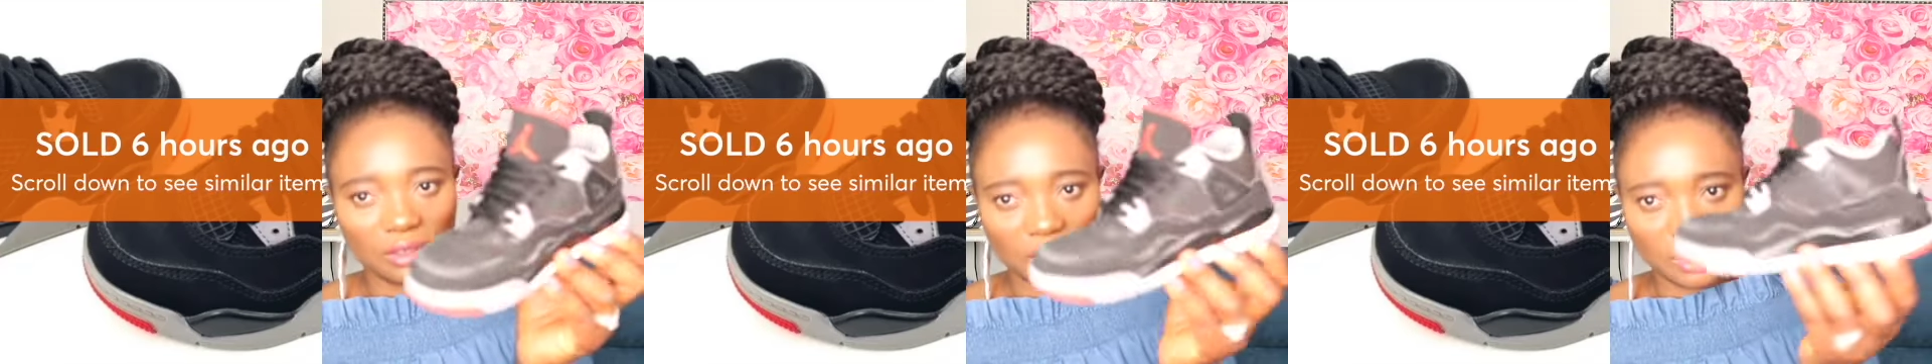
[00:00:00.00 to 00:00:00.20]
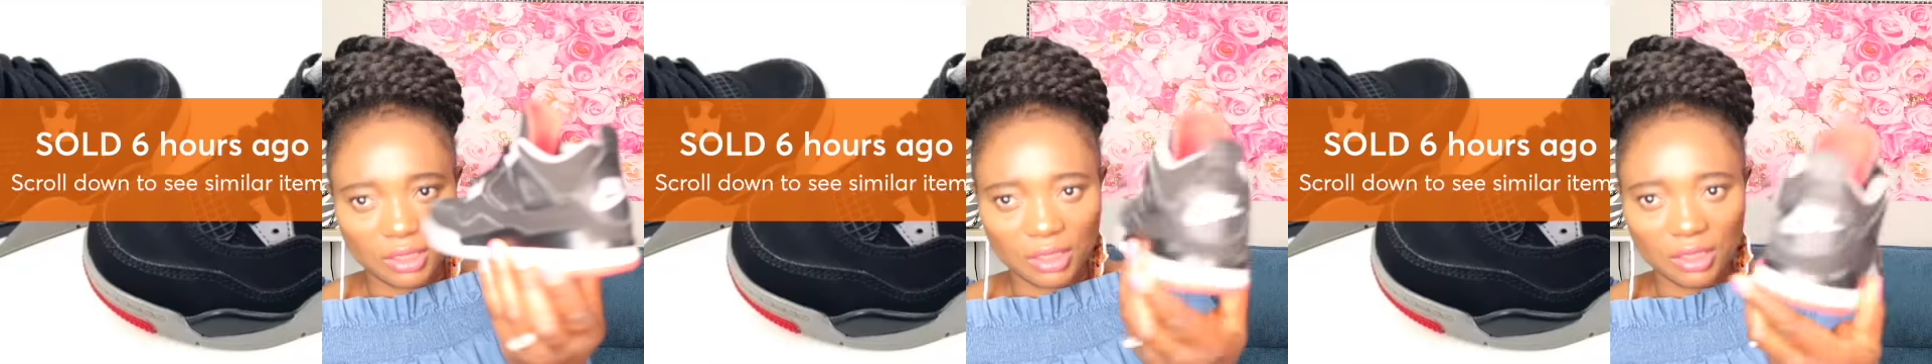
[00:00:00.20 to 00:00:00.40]

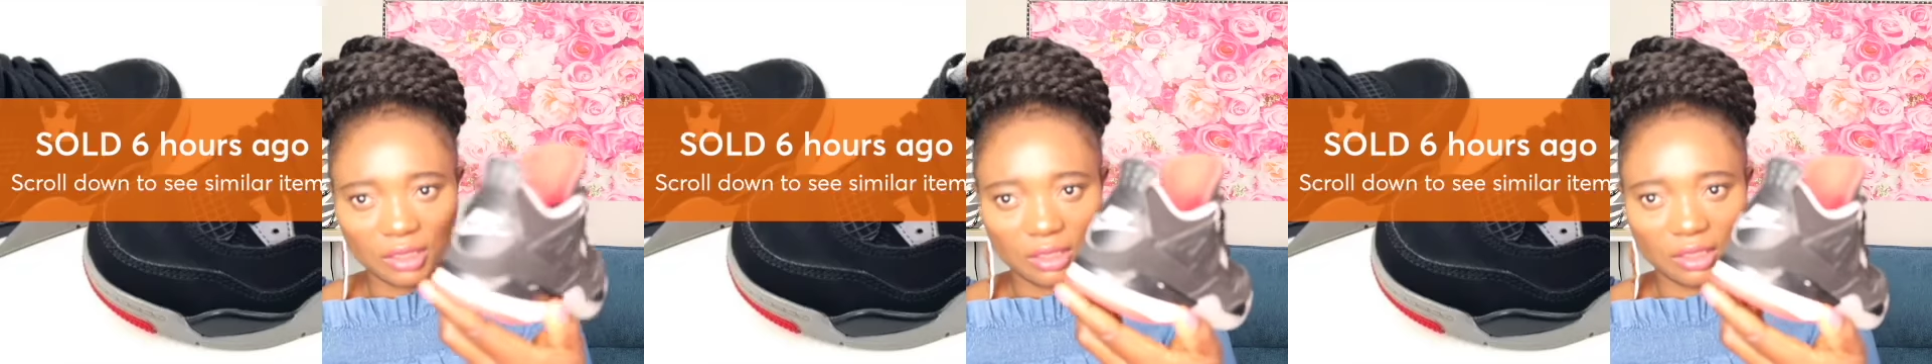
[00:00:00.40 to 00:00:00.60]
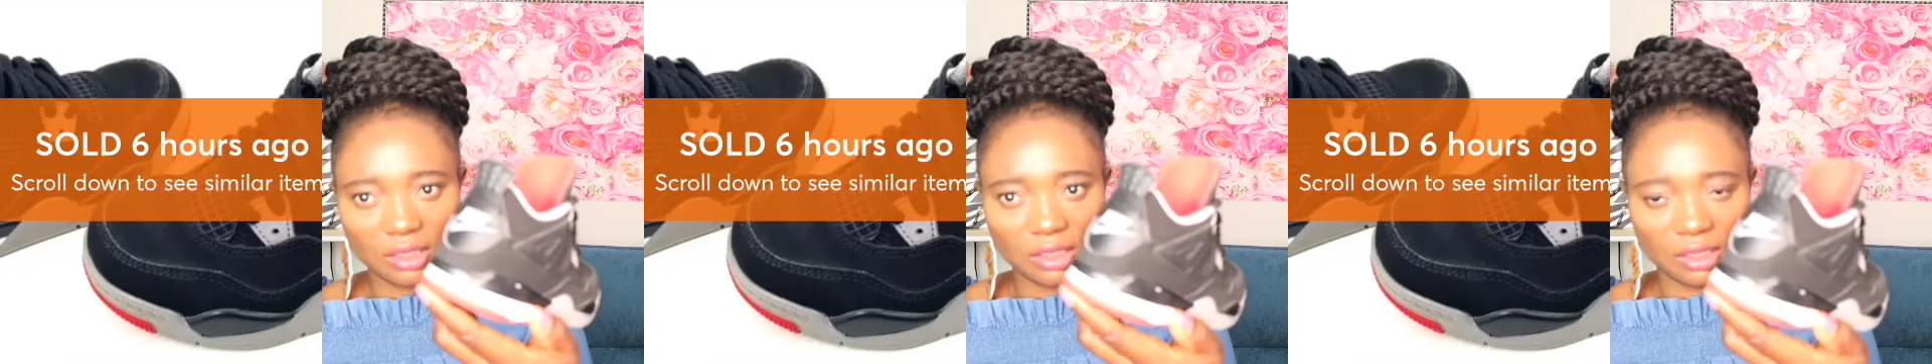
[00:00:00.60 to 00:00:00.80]
This is
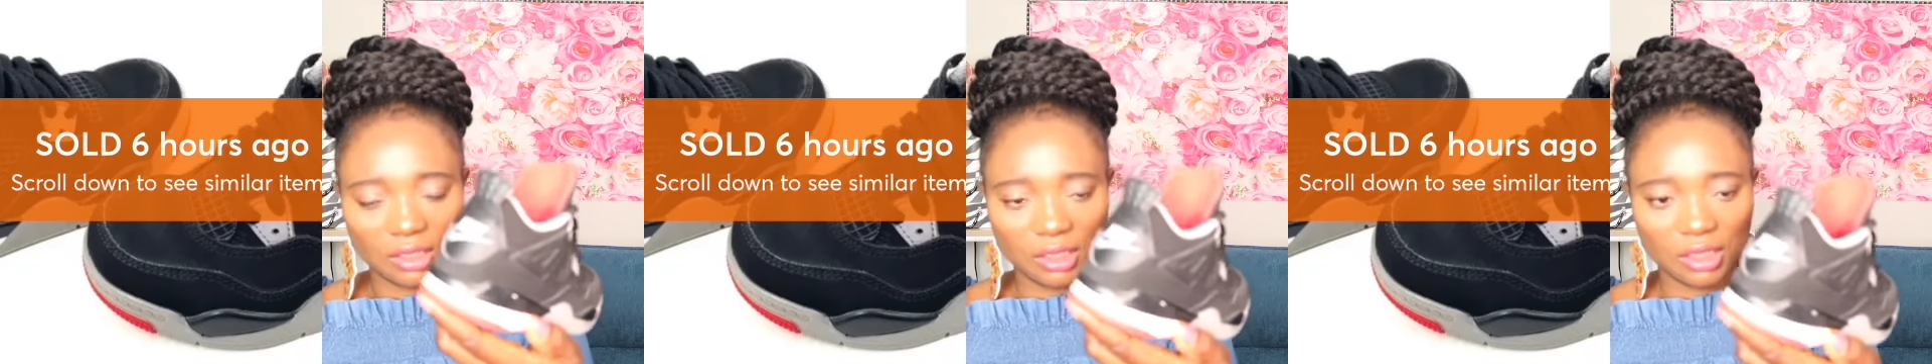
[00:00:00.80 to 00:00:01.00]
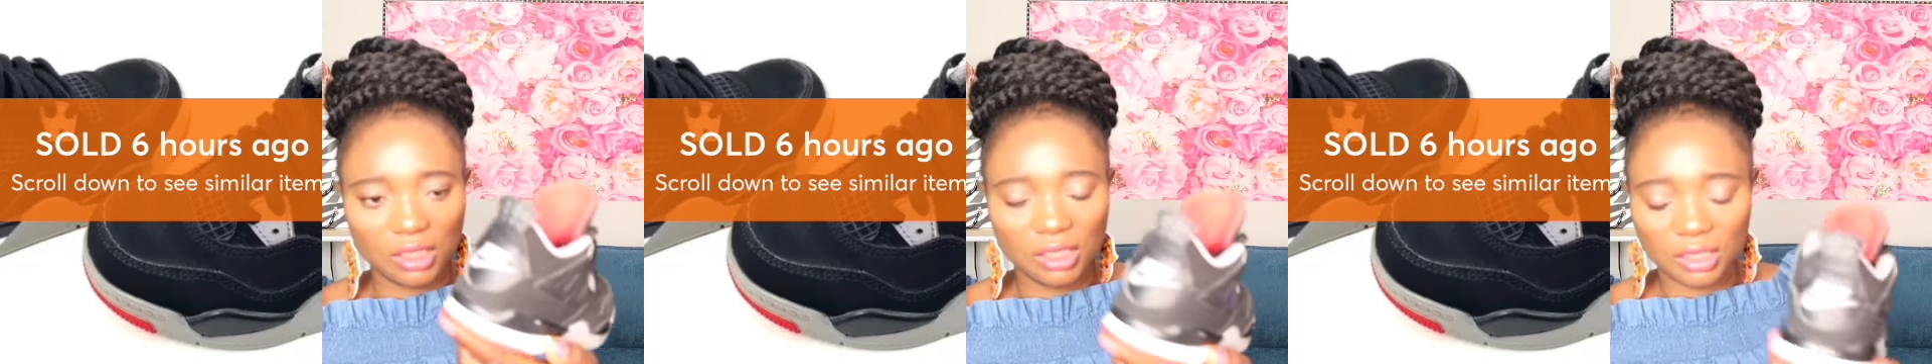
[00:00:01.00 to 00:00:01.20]
still
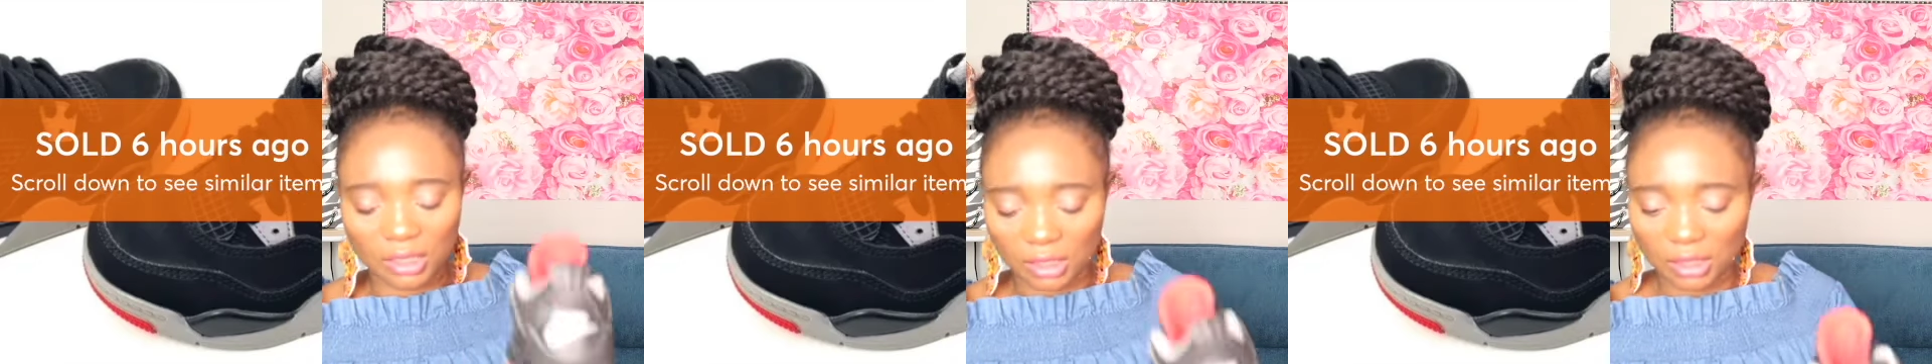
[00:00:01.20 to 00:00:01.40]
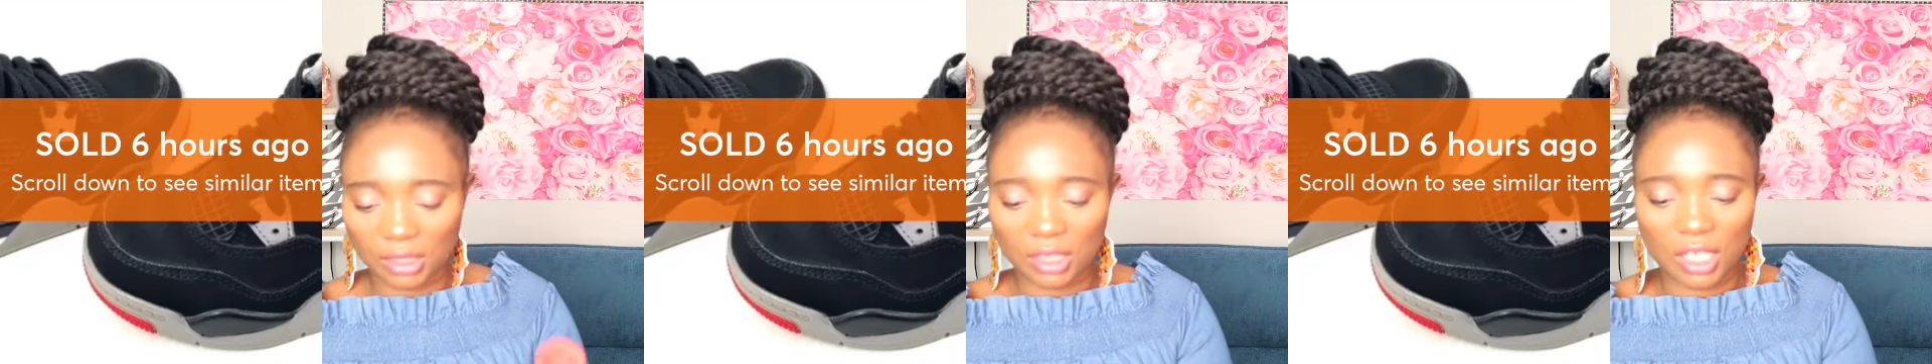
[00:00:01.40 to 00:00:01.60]
in
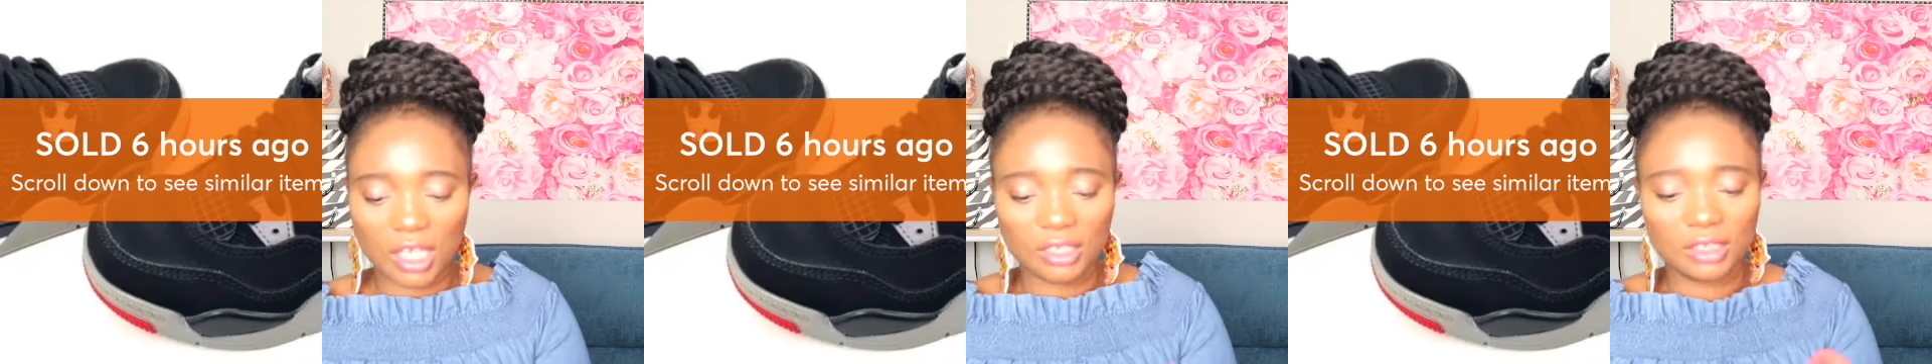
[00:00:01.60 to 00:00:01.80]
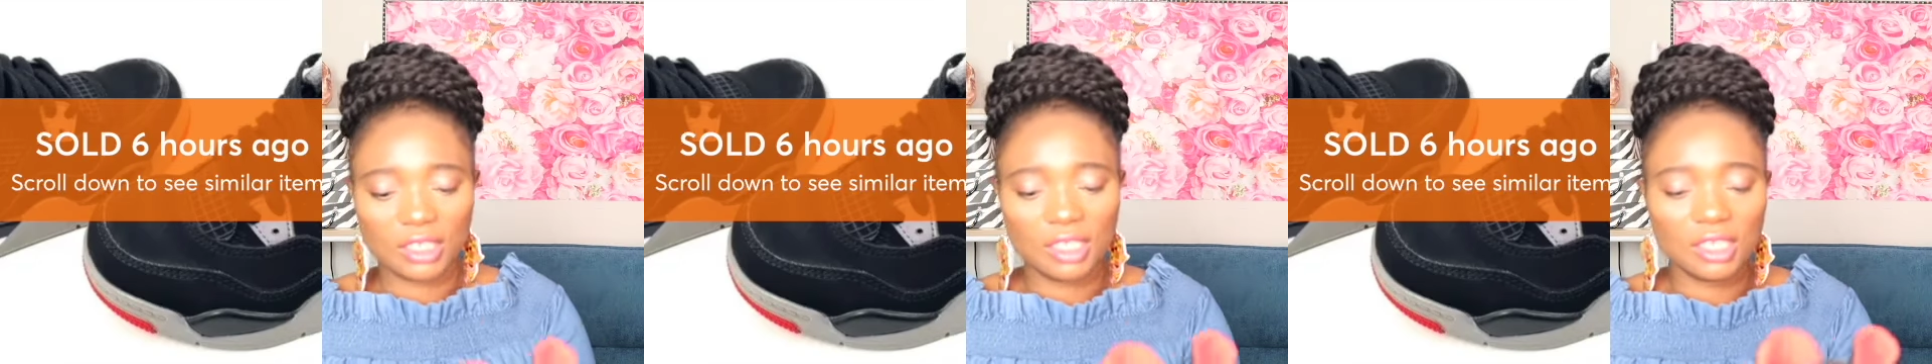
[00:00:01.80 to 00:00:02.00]

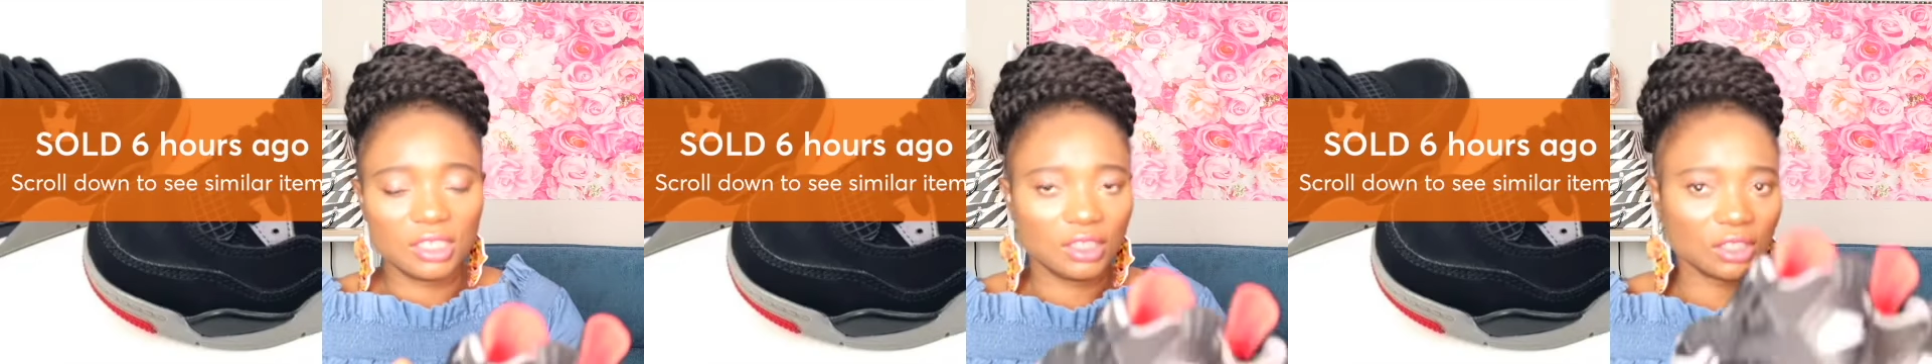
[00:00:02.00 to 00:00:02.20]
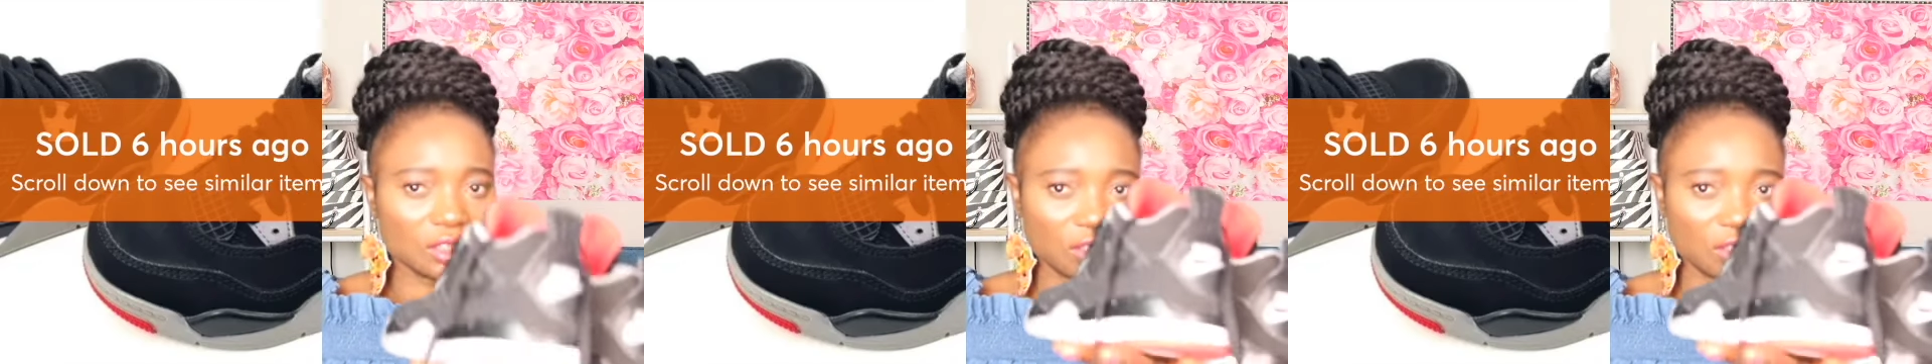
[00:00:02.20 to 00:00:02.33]
excellent